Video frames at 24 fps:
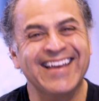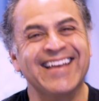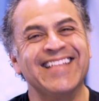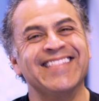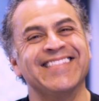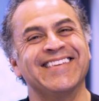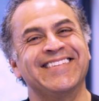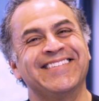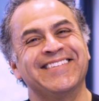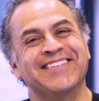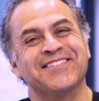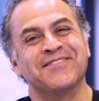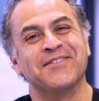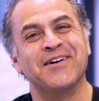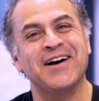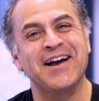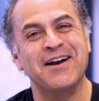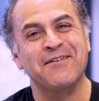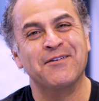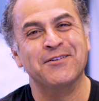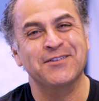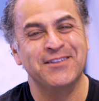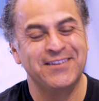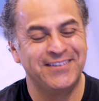This is why
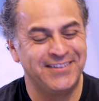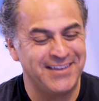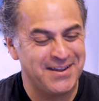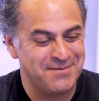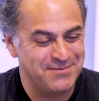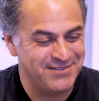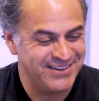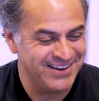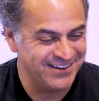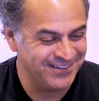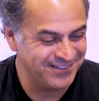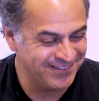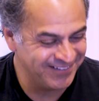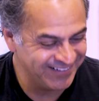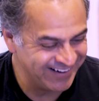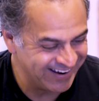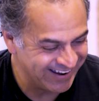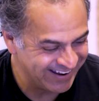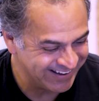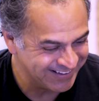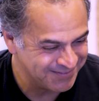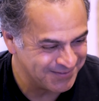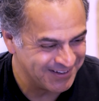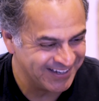I wear the same t-shirt,
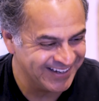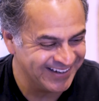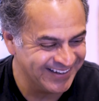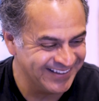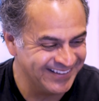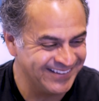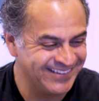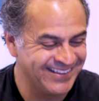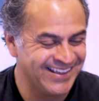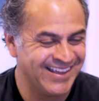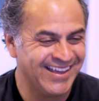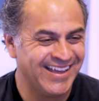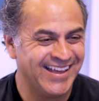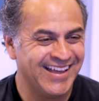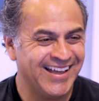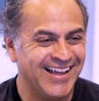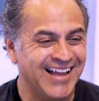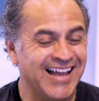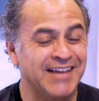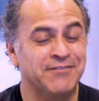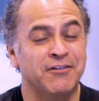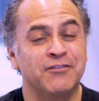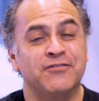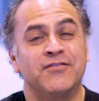guys, because
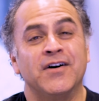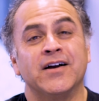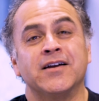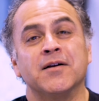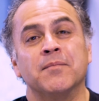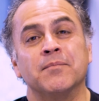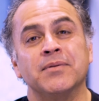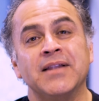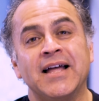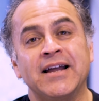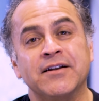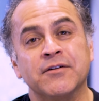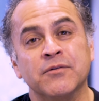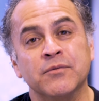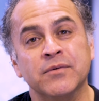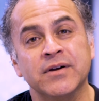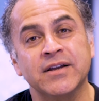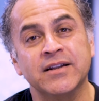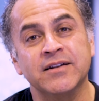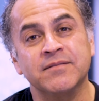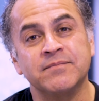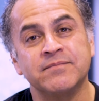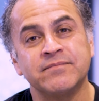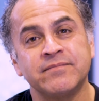I have a fucking plan to
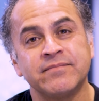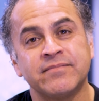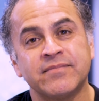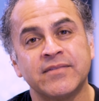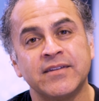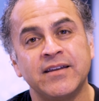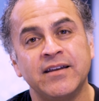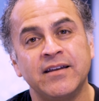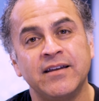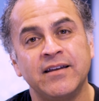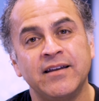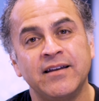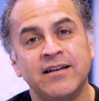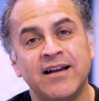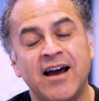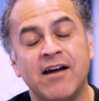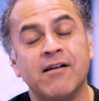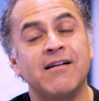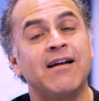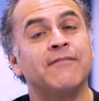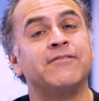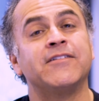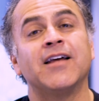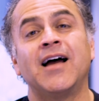win. I
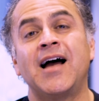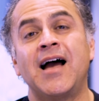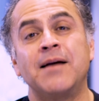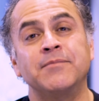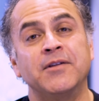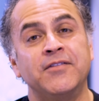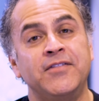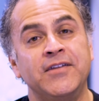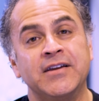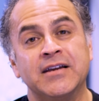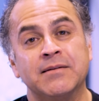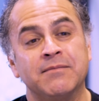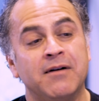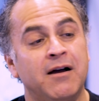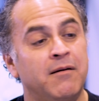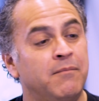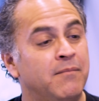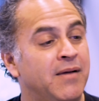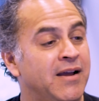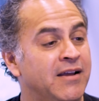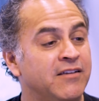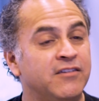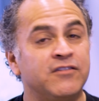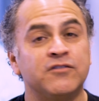don't have time to think about
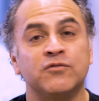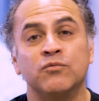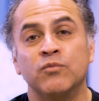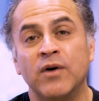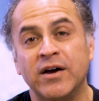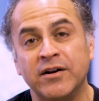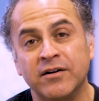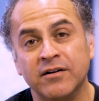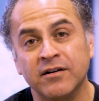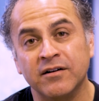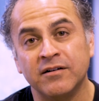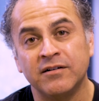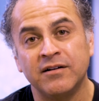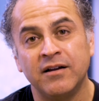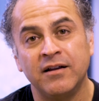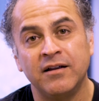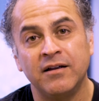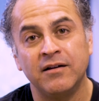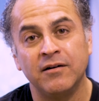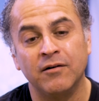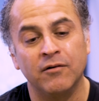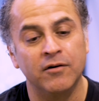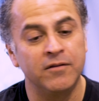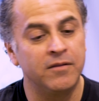my sweater
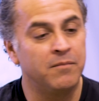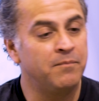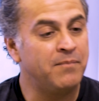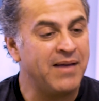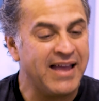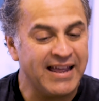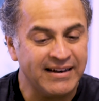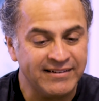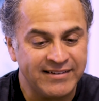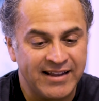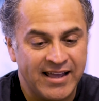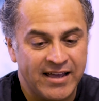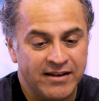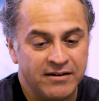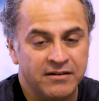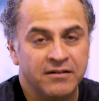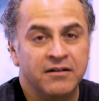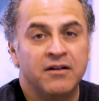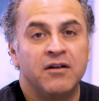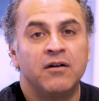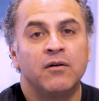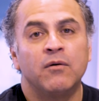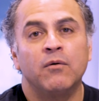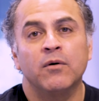or the
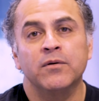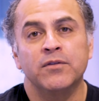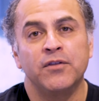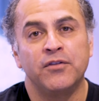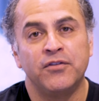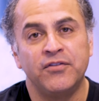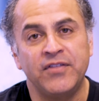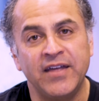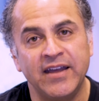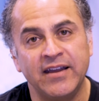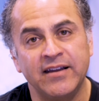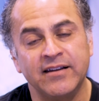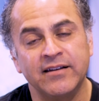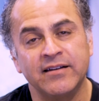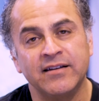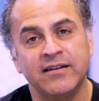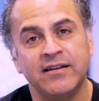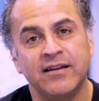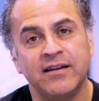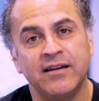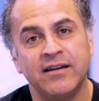bandana or the thing.